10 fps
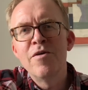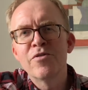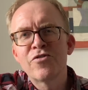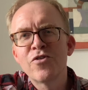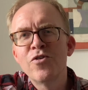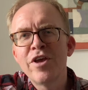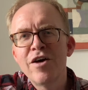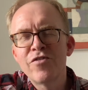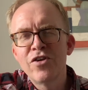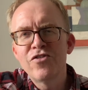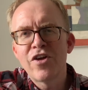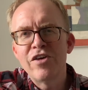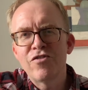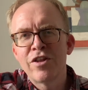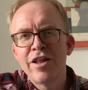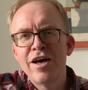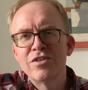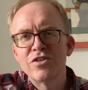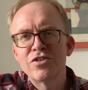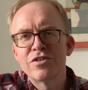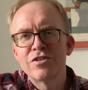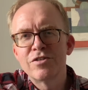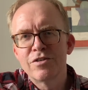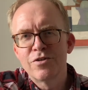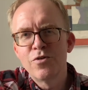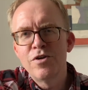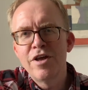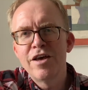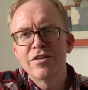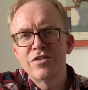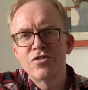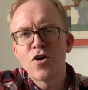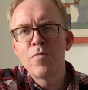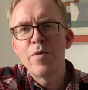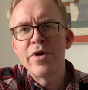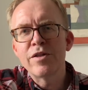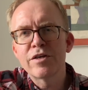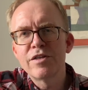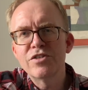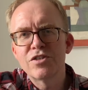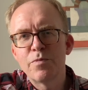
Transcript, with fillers: So yeah, if you're interested in that, just go and join my mailing list.